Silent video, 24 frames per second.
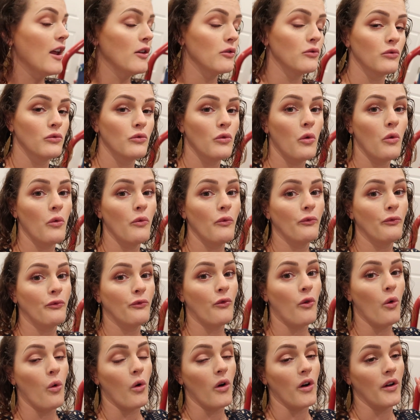And
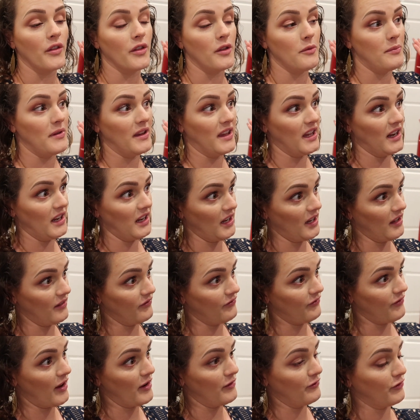for the beginning
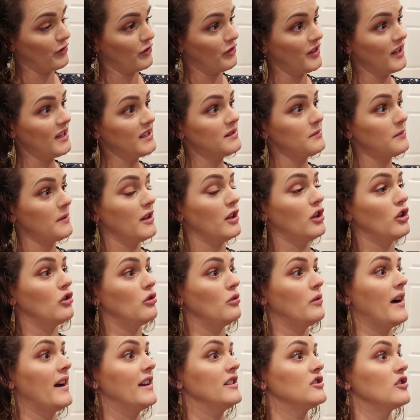of, and for this week,
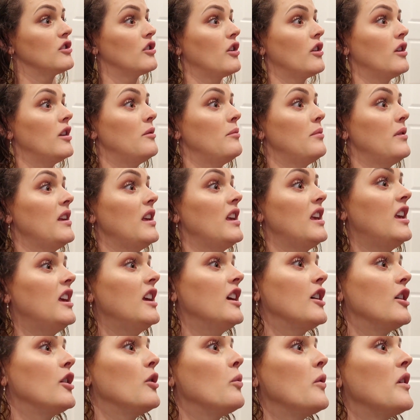you guys are going to be
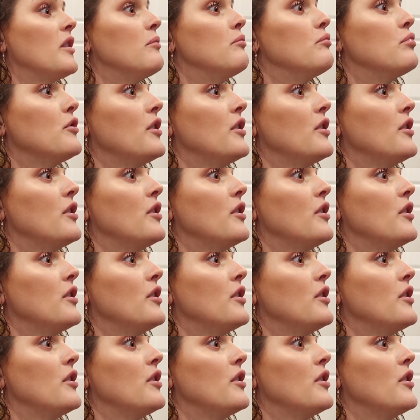here with